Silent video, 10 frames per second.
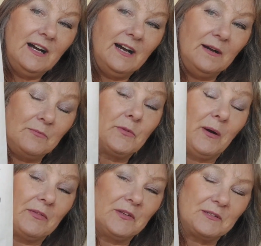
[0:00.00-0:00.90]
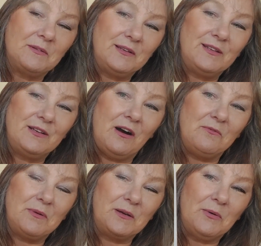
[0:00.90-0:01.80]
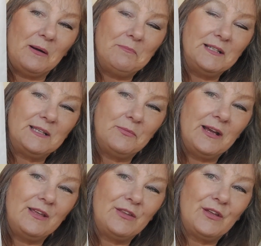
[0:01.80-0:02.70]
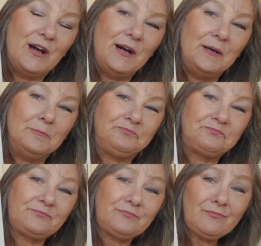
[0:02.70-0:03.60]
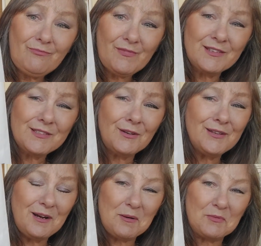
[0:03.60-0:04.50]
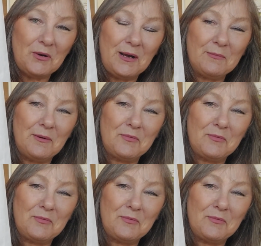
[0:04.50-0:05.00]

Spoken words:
the one that I've been quite busy with. So yeah, I'm quite